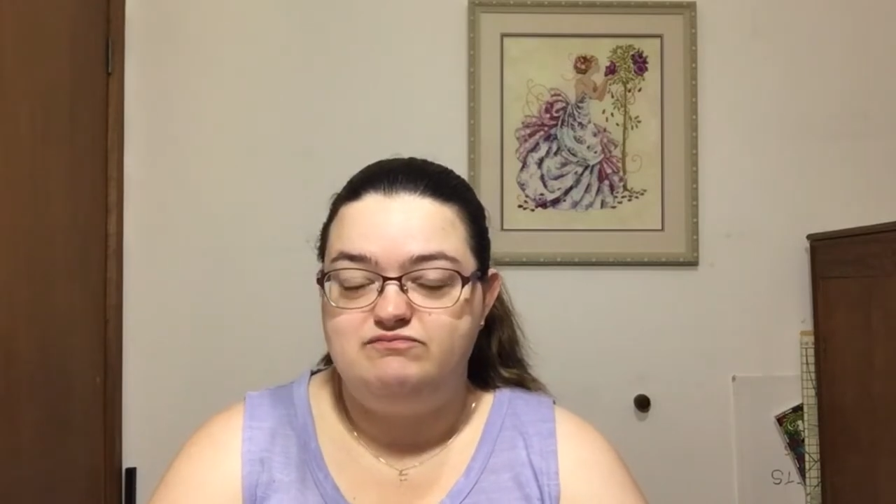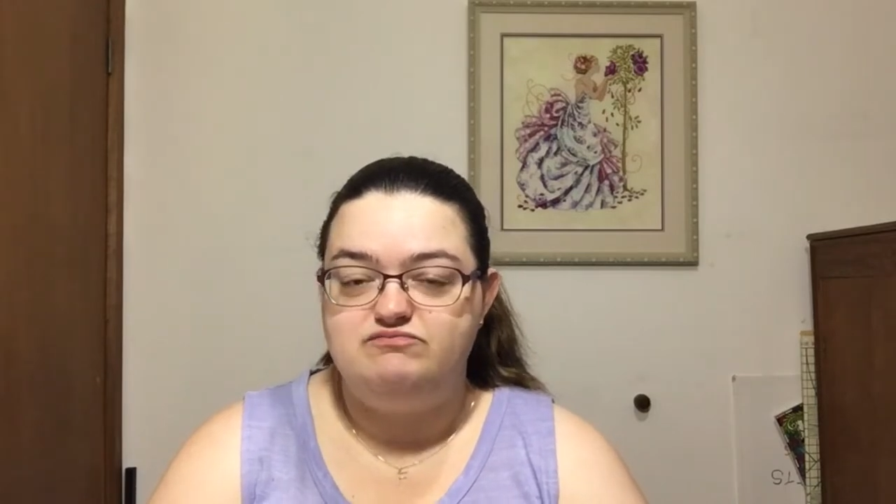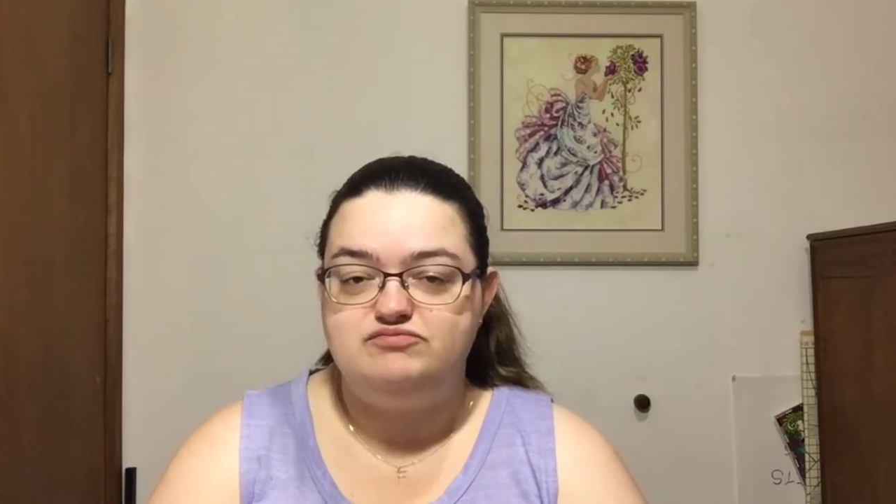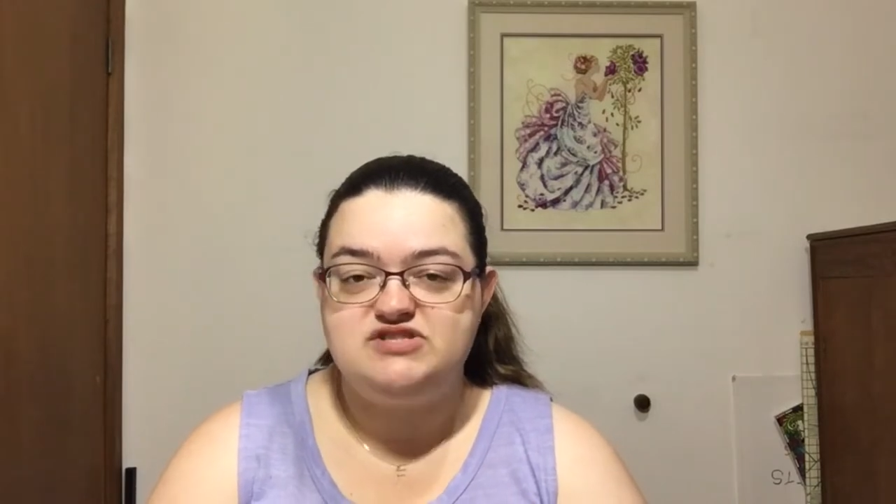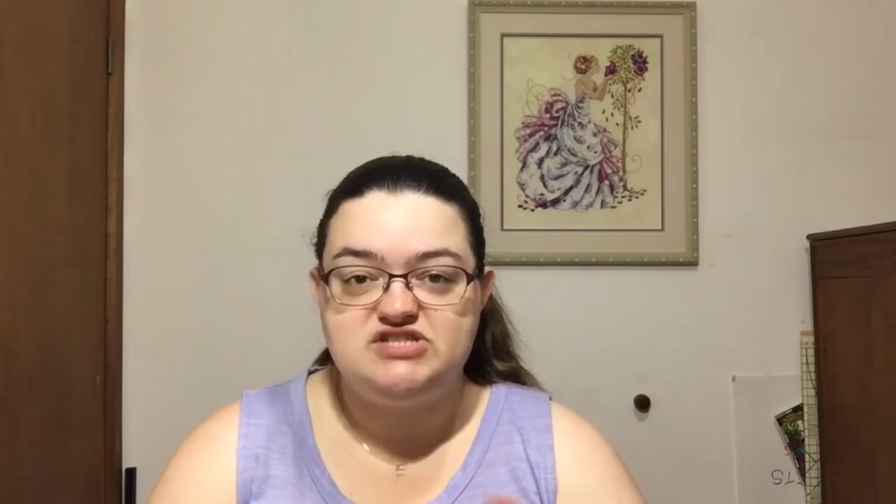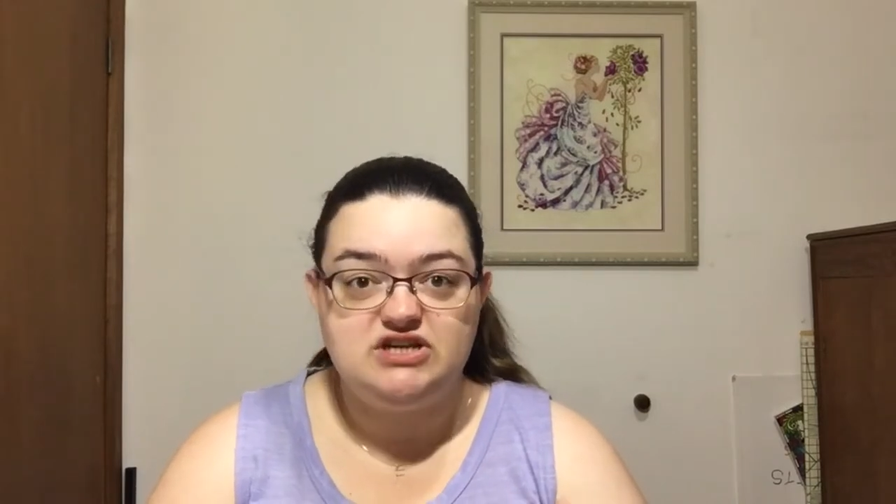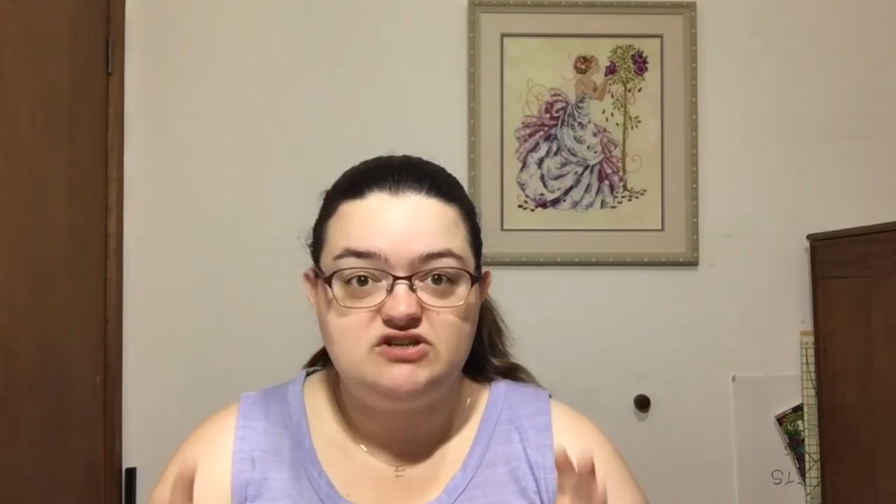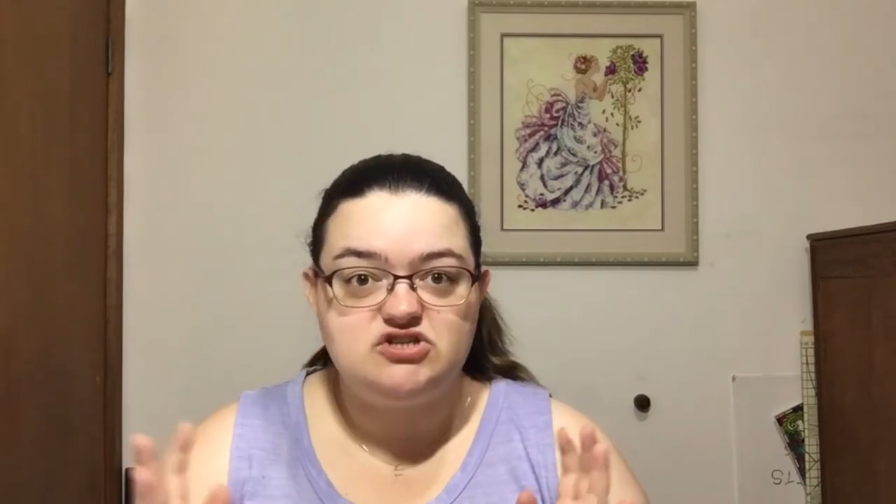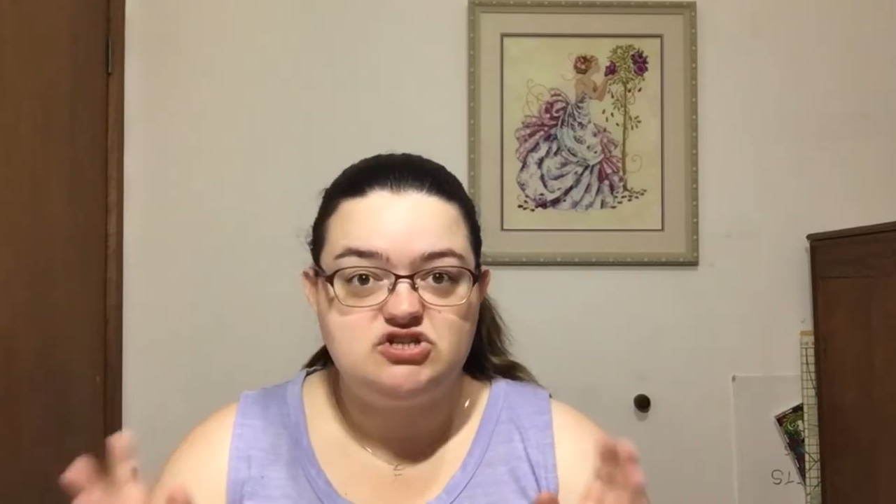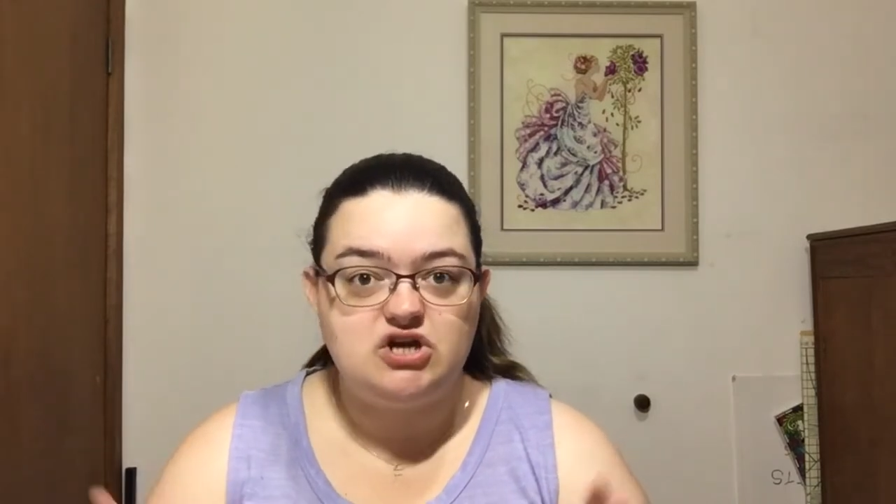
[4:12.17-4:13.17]

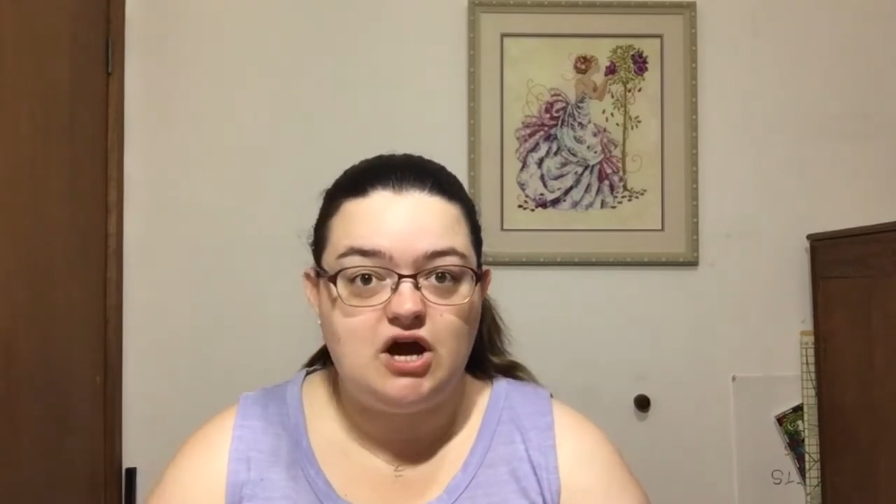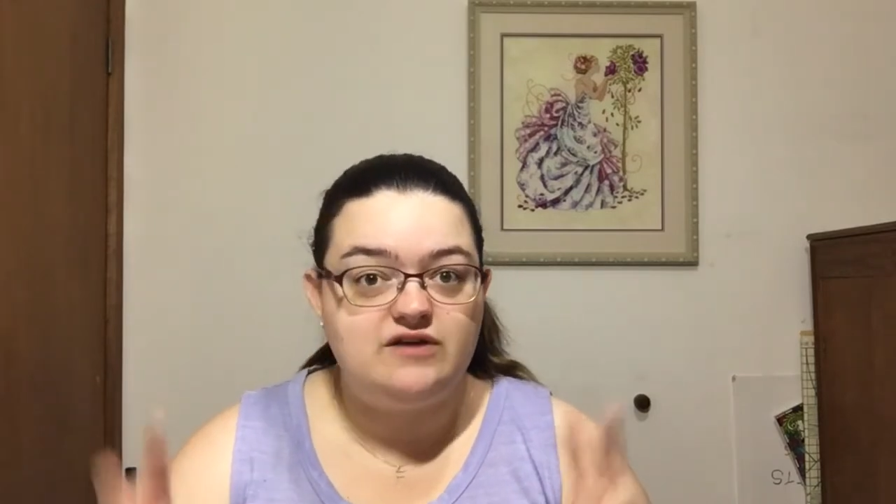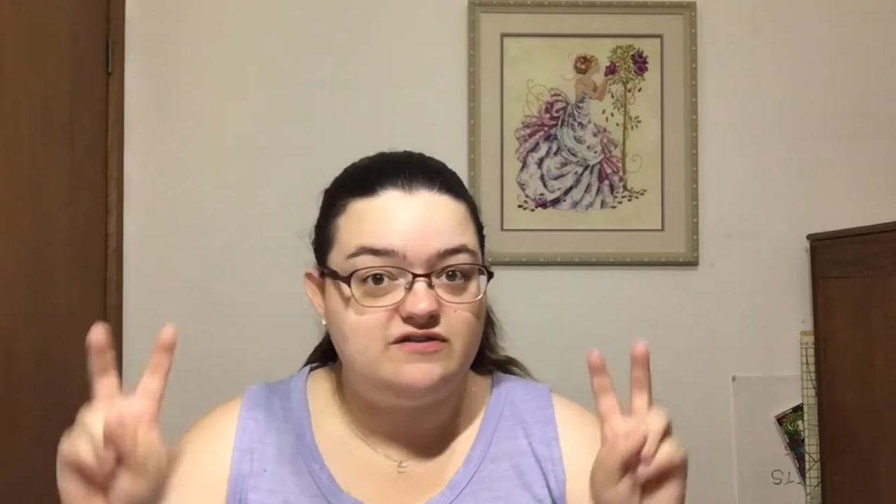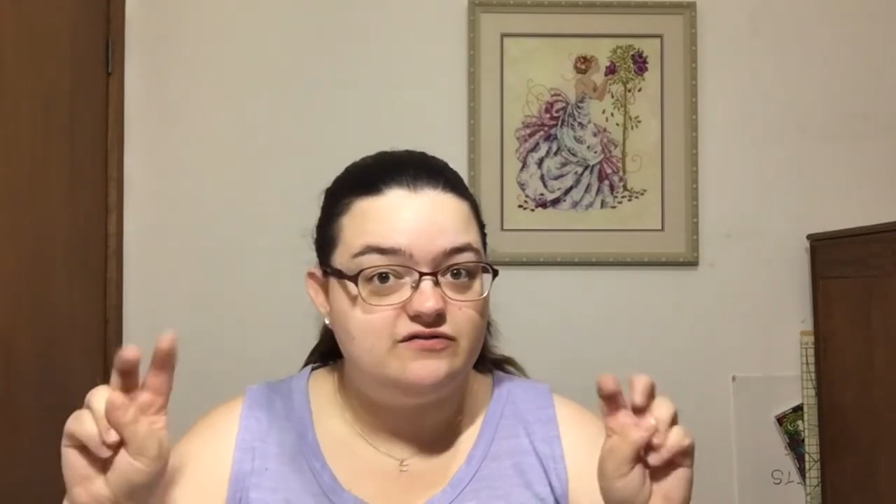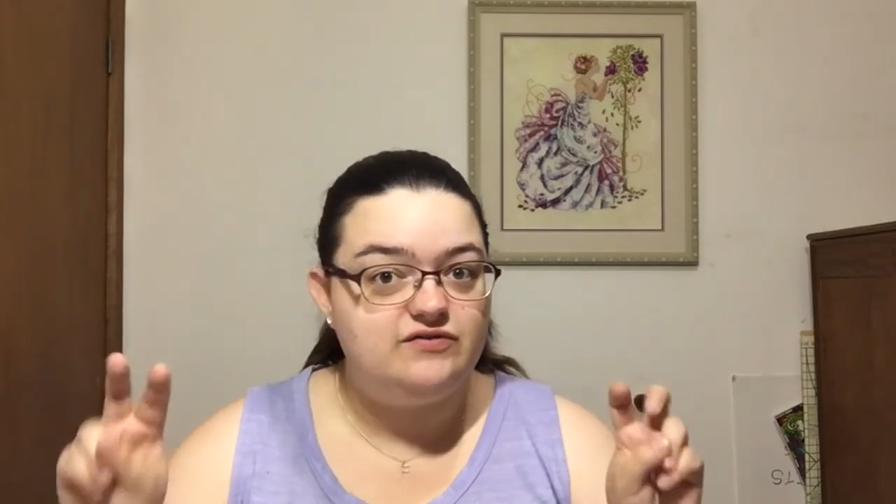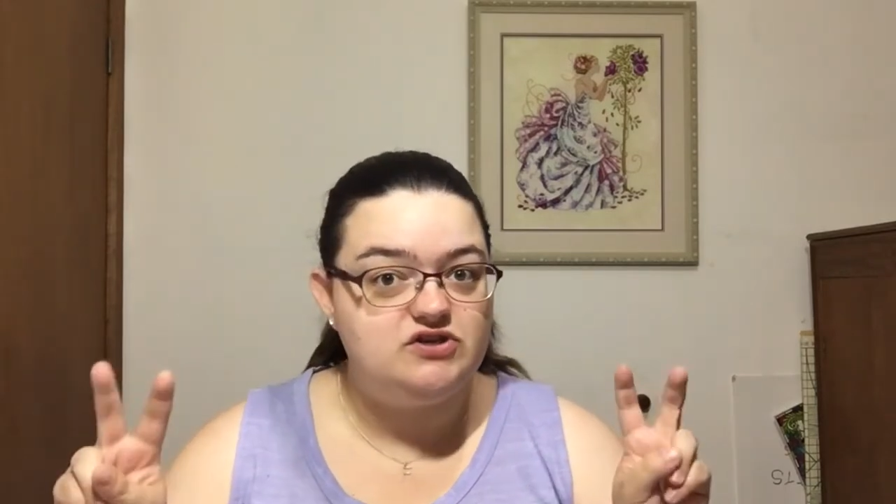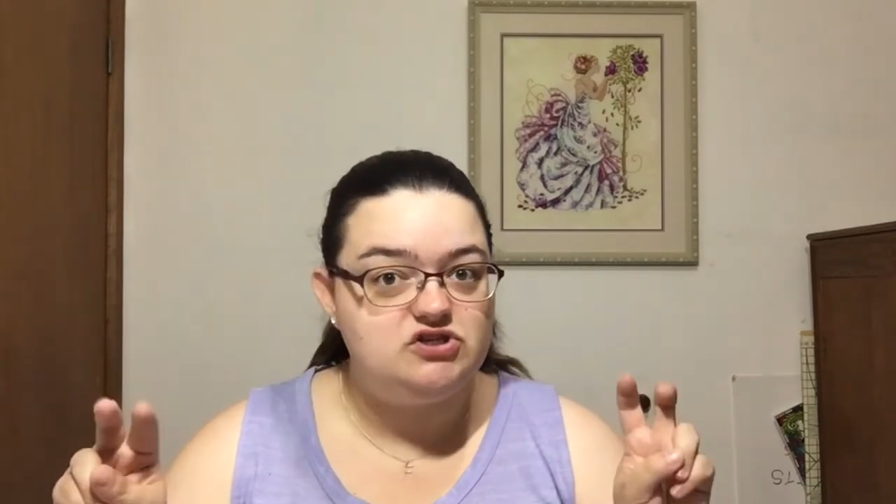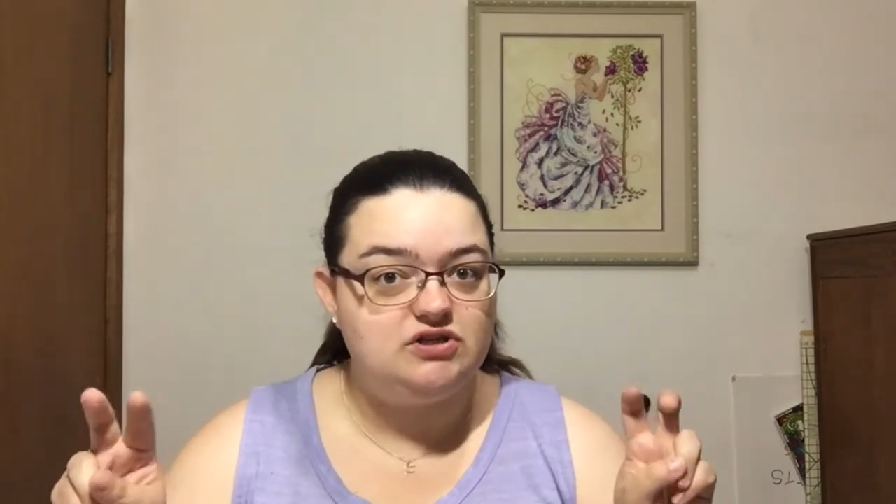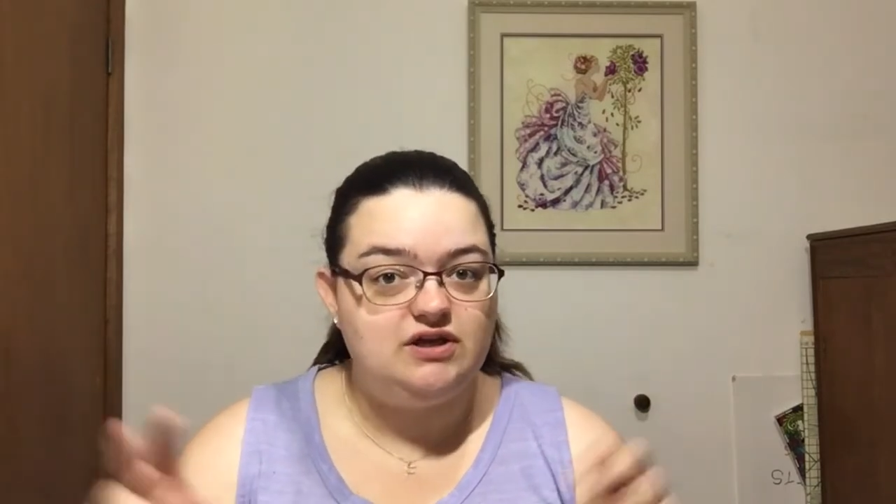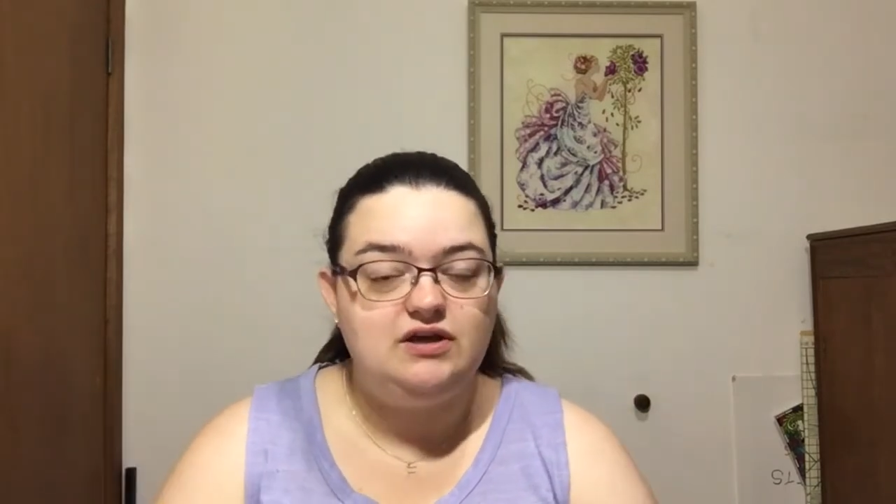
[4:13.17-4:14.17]
6 charts
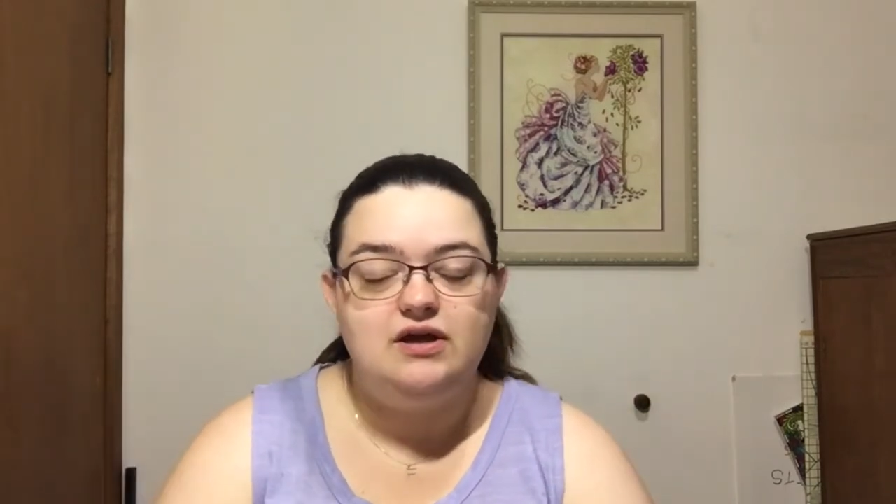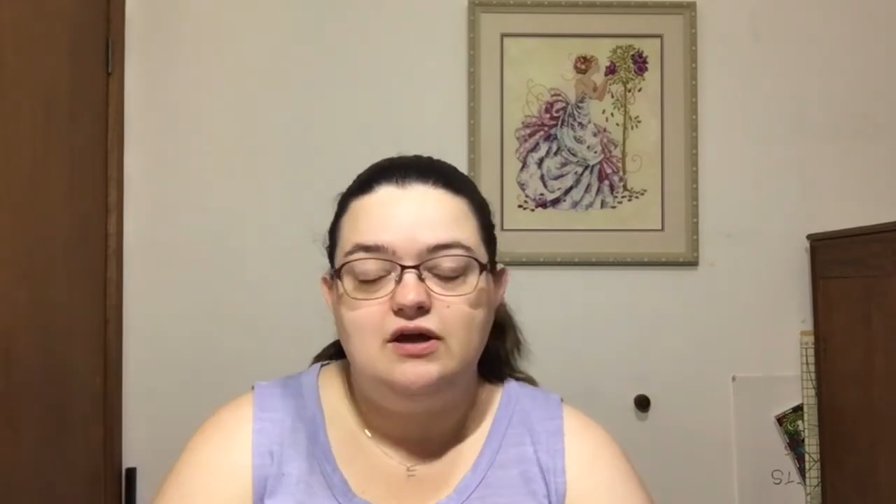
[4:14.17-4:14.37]
officially,